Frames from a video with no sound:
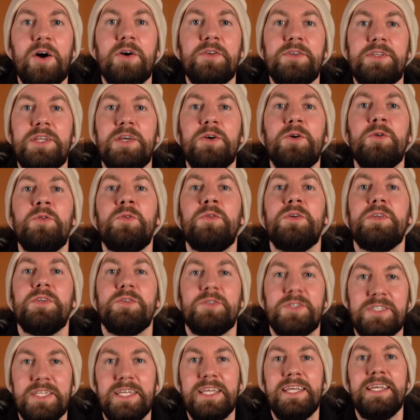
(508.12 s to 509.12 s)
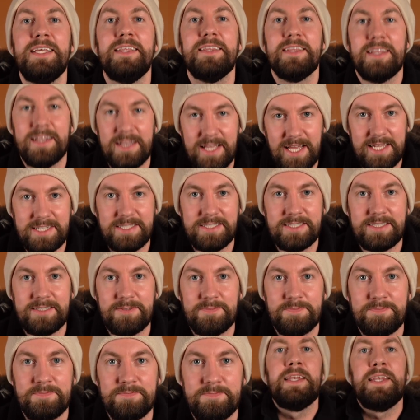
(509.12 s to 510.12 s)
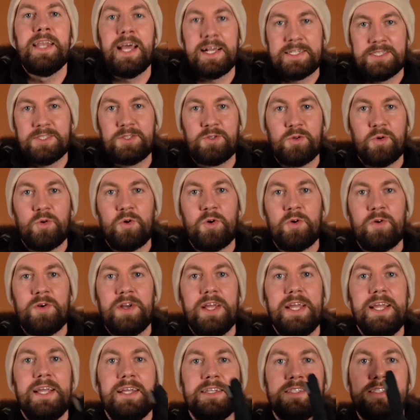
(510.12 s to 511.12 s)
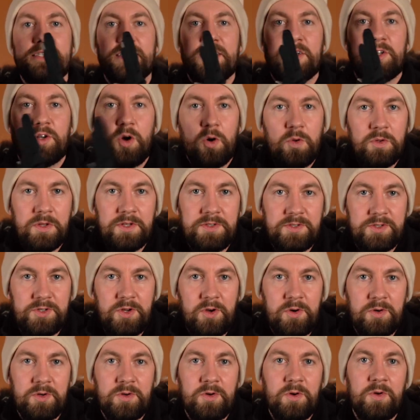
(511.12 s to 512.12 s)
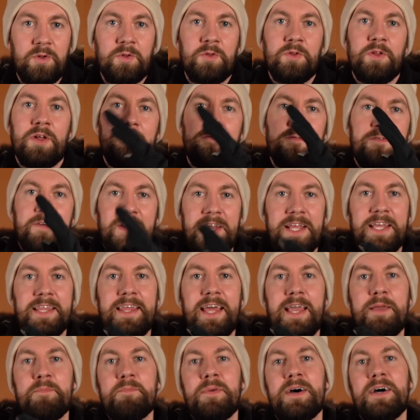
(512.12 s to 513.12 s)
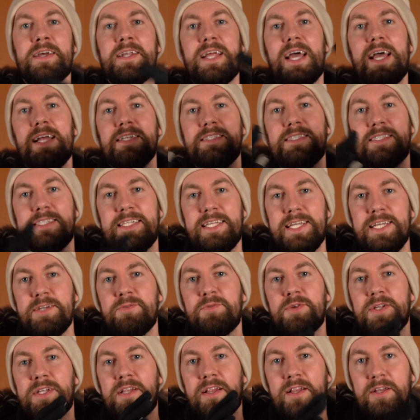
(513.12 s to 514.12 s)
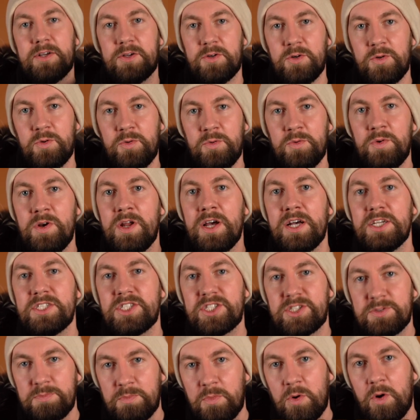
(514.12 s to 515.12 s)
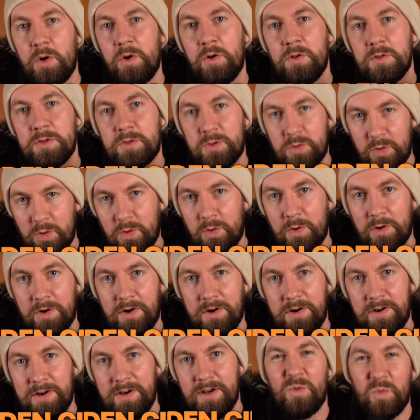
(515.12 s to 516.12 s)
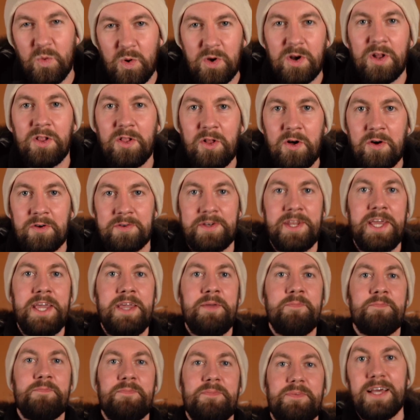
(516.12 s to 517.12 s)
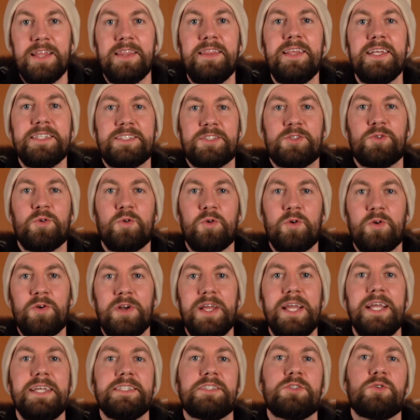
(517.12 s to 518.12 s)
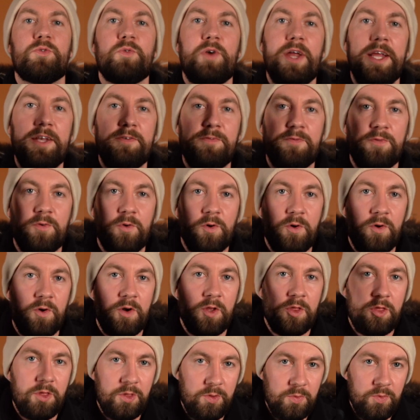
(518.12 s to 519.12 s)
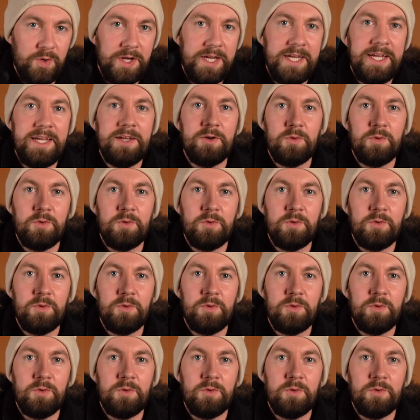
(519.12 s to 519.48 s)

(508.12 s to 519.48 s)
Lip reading: until you see the lights. Next tour is Golden Circle, Friðheimar and Secret Lagoon Small Tour. What a long name. This tour is great for 3